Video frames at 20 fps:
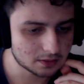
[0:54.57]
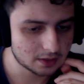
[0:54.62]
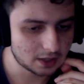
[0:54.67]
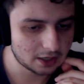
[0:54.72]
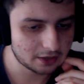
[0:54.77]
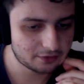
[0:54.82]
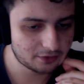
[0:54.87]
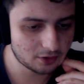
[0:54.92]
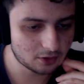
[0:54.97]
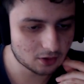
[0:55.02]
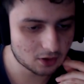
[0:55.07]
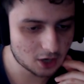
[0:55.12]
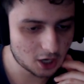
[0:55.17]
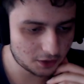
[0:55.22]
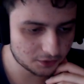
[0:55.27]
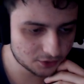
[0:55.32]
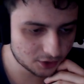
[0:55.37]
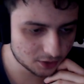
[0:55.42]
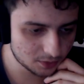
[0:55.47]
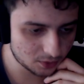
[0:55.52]
I feel
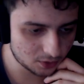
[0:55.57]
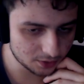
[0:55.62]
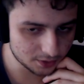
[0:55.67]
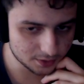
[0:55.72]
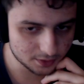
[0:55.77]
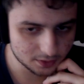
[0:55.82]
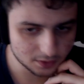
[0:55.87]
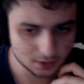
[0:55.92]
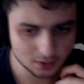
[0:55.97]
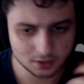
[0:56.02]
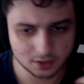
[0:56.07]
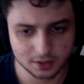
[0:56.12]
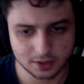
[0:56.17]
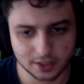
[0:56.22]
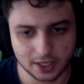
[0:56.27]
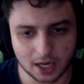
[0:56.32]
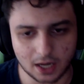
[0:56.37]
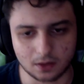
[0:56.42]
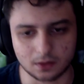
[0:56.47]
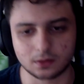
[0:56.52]
comfortable and
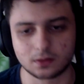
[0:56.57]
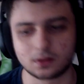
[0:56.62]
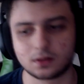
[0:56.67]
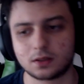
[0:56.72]
now